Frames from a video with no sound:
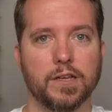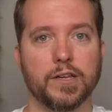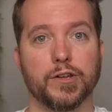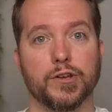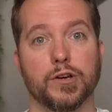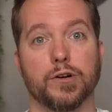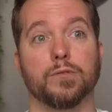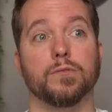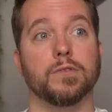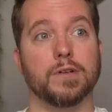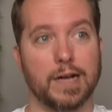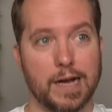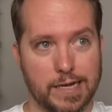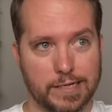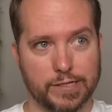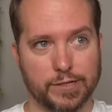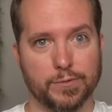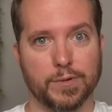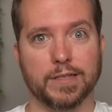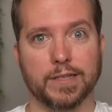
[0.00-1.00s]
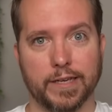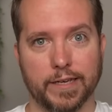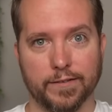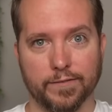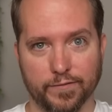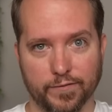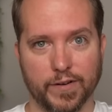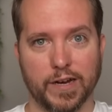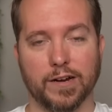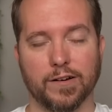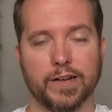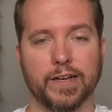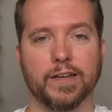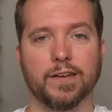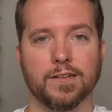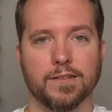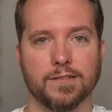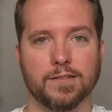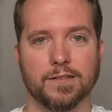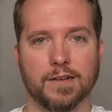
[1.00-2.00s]
you know, consequently
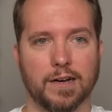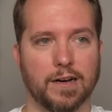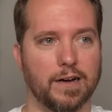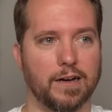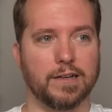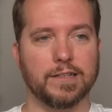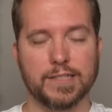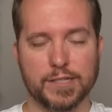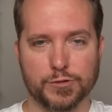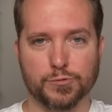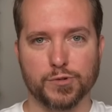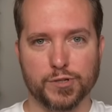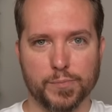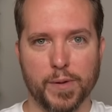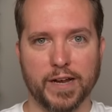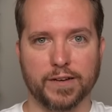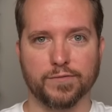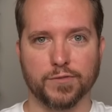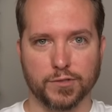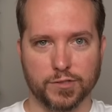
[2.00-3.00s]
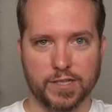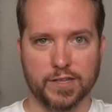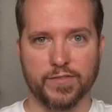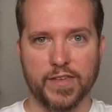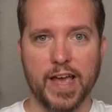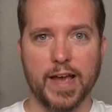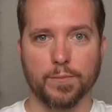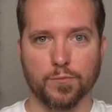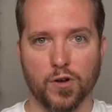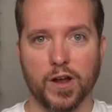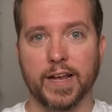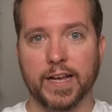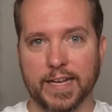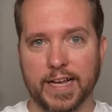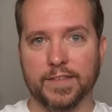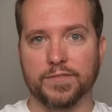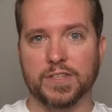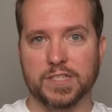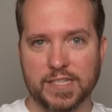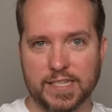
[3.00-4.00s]
very uh, disrespectful to them, right?
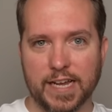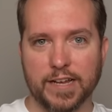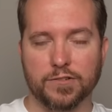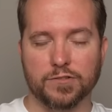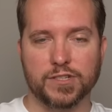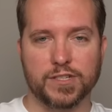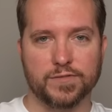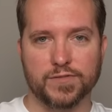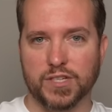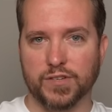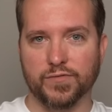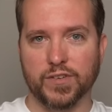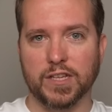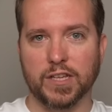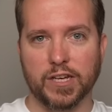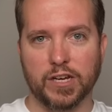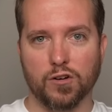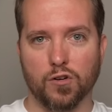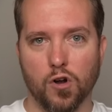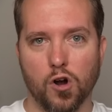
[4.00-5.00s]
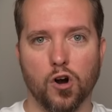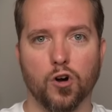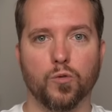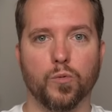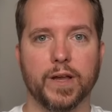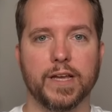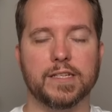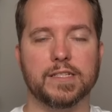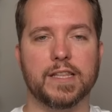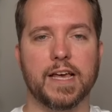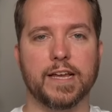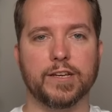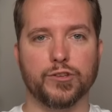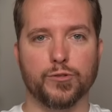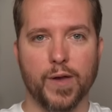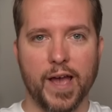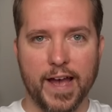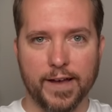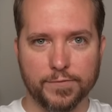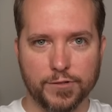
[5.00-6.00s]
Again, the standards of civility are always that
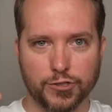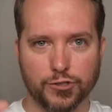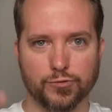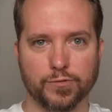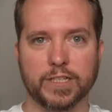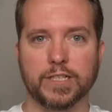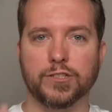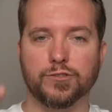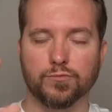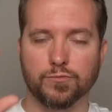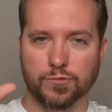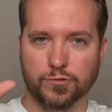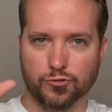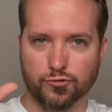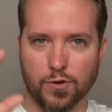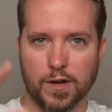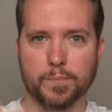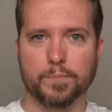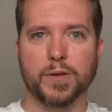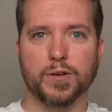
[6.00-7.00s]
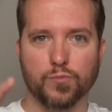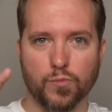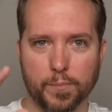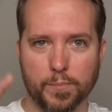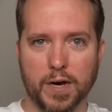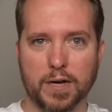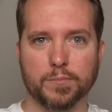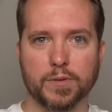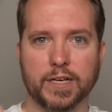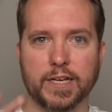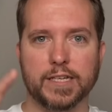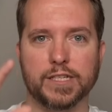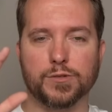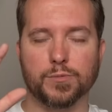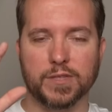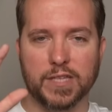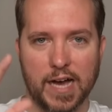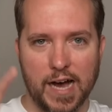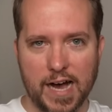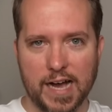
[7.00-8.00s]
you have to treat Trump and Republicans
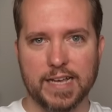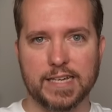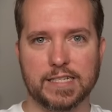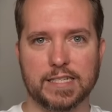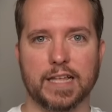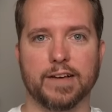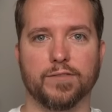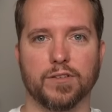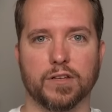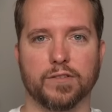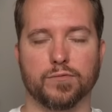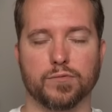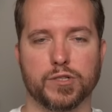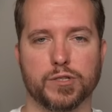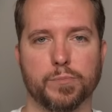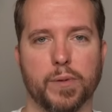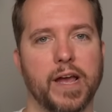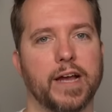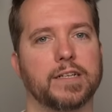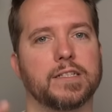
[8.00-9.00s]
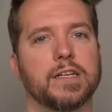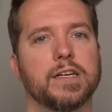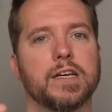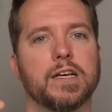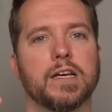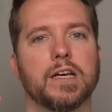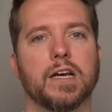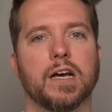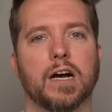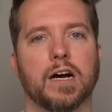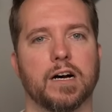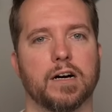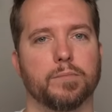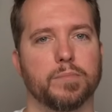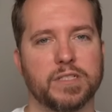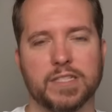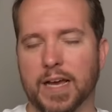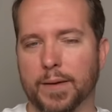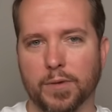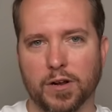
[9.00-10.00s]
with the highest level of respect, uh,
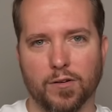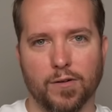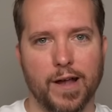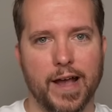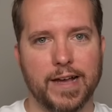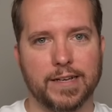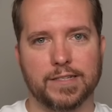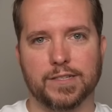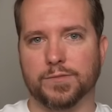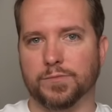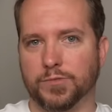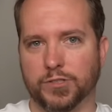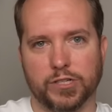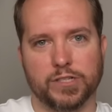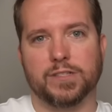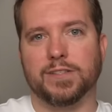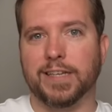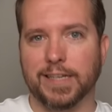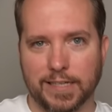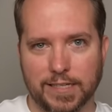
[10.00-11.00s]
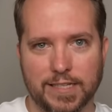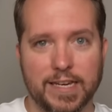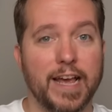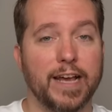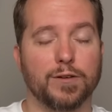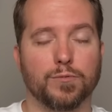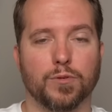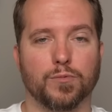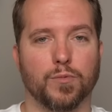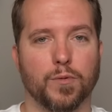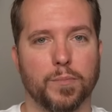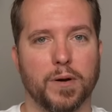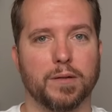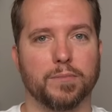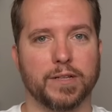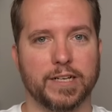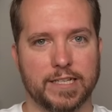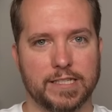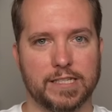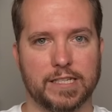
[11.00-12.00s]
but Democrats just need to take what
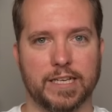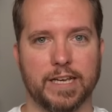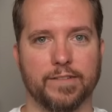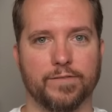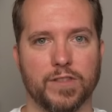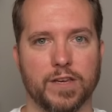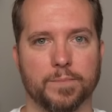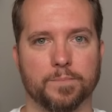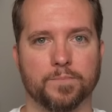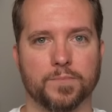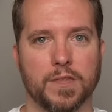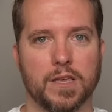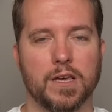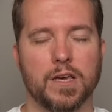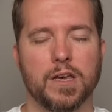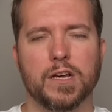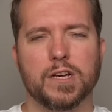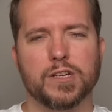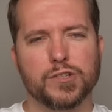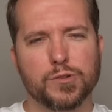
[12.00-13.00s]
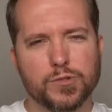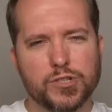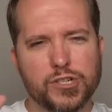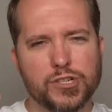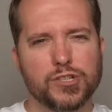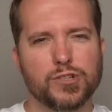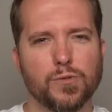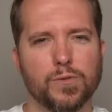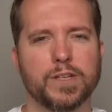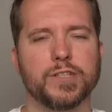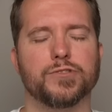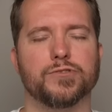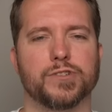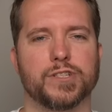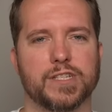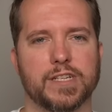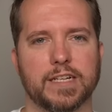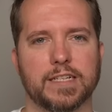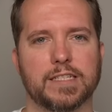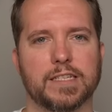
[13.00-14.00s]
Republicans give them. So it's just so
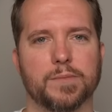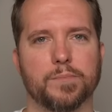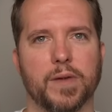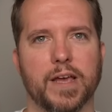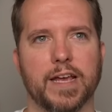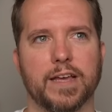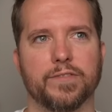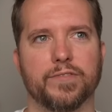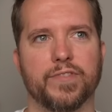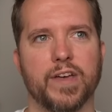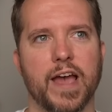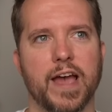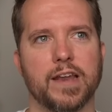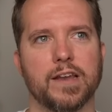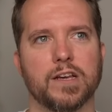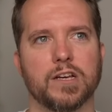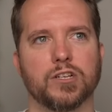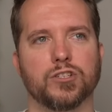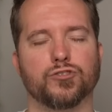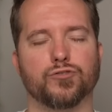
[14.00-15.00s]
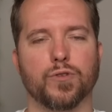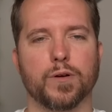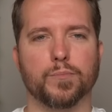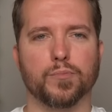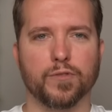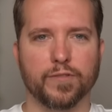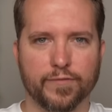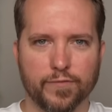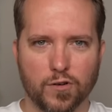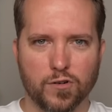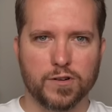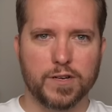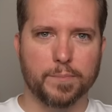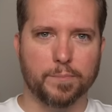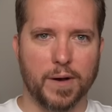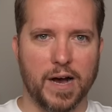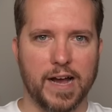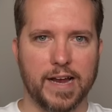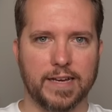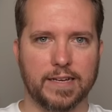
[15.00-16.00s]
interesting to me that Trump referred to
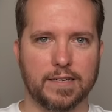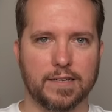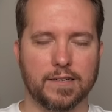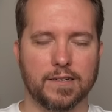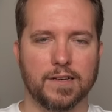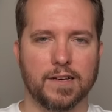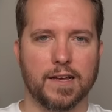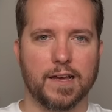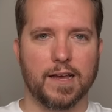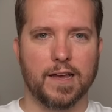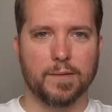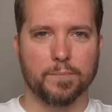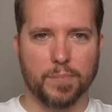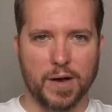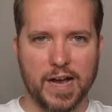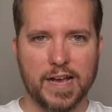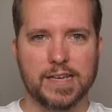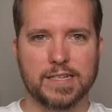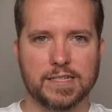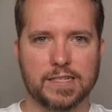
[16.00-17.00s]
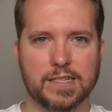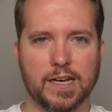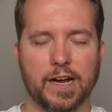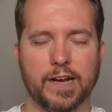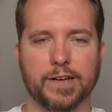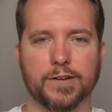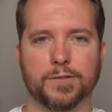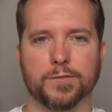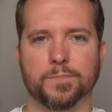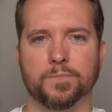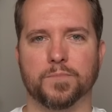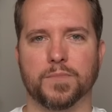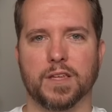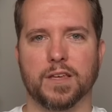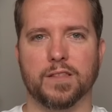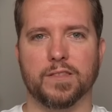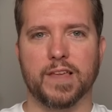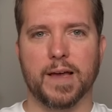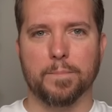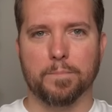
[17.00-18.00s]
Biden by his title,
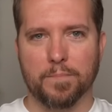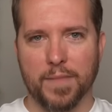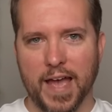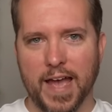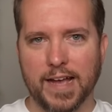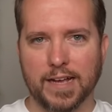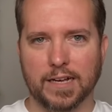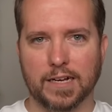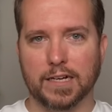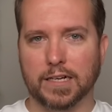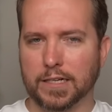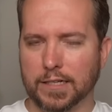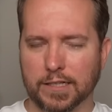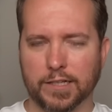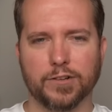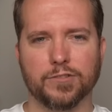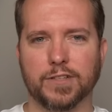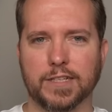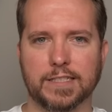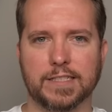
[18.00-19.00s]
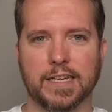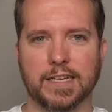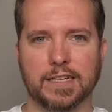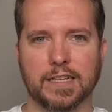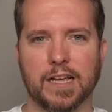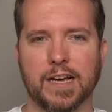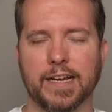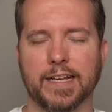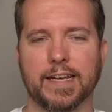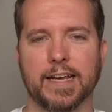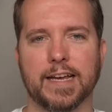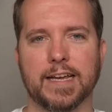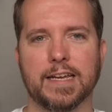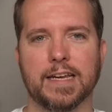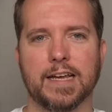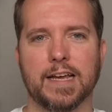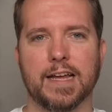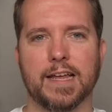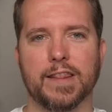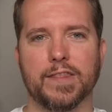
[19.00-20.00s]
that MAGA clearly didn't like
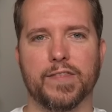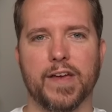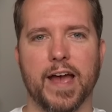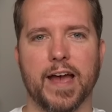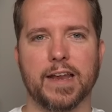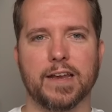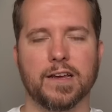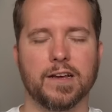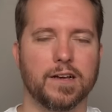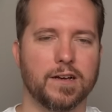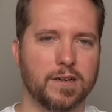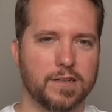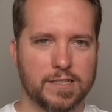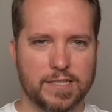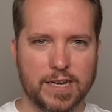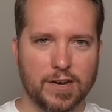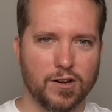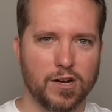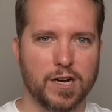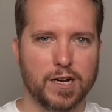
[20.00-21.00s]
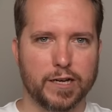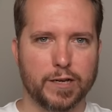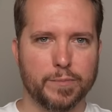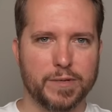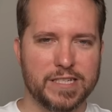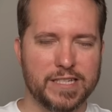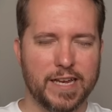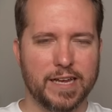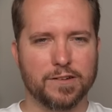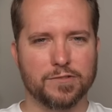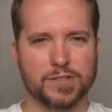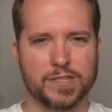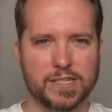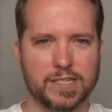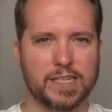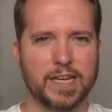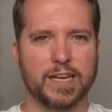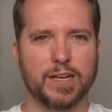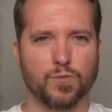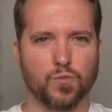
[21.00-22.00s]
it, that Sarah Huckabee Sanders
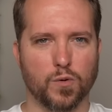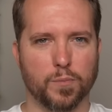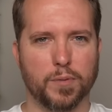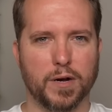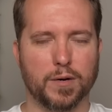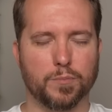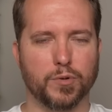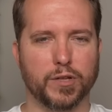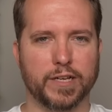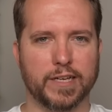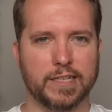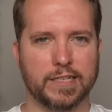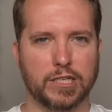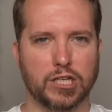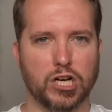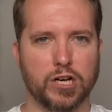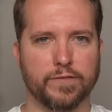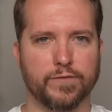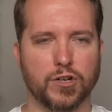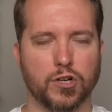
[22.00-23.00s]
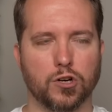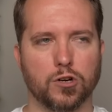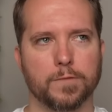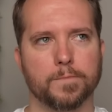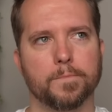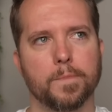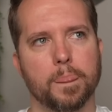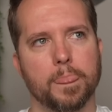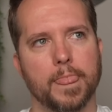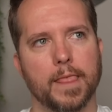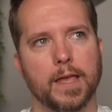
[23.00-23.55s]
is sitting Republican governor,